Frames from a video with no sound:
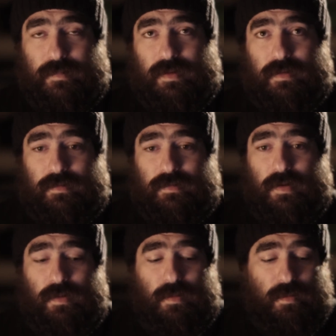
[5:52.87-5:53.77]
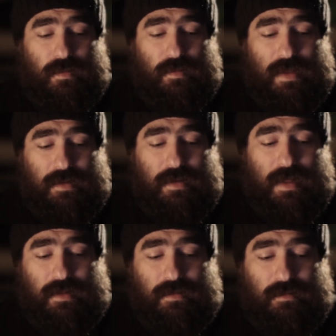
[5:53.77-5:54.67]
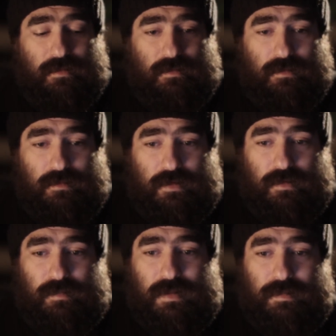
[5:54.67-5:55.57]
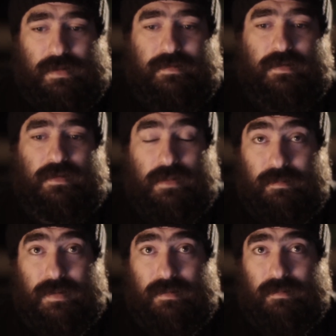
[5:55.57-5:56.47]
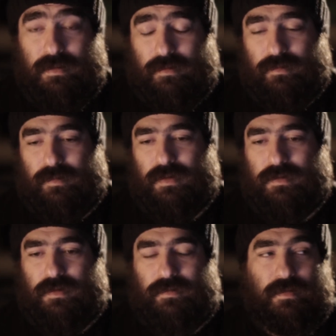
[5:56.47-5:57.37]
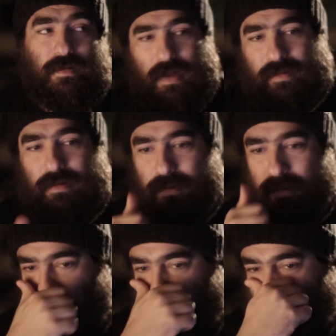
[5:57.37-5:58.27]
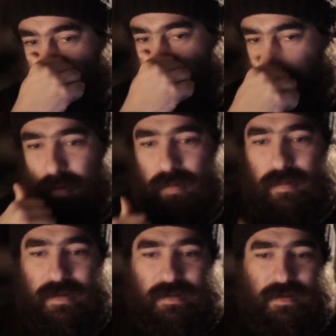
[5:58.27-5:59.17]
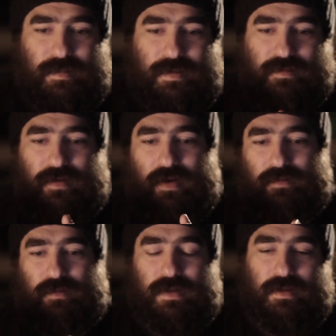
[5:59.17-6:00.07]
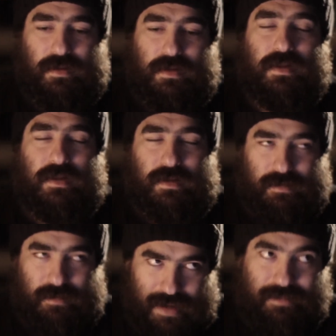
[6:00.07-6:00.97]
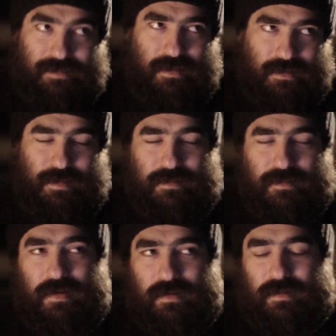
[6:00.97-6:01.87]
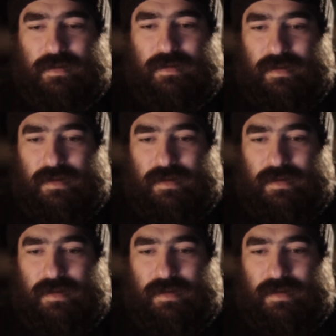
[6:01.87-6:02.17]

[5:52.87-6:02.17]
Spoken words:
So yeah, you can manipulate it a little bit, but not too much. If I had the other camera, I had probably another piece of hardware and another piece of hardware in